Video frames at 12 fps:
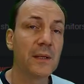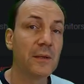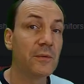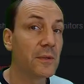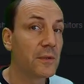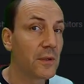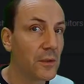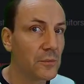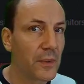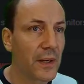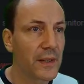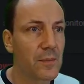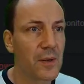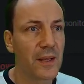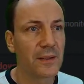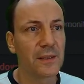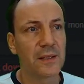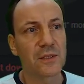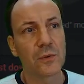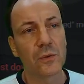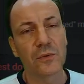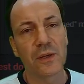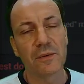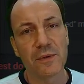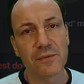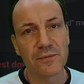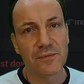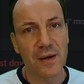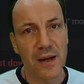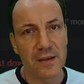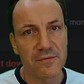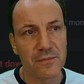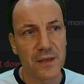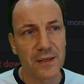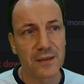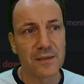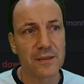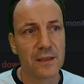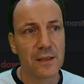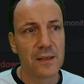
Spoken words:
If you don't buy a plan, it's called every 5 minutes.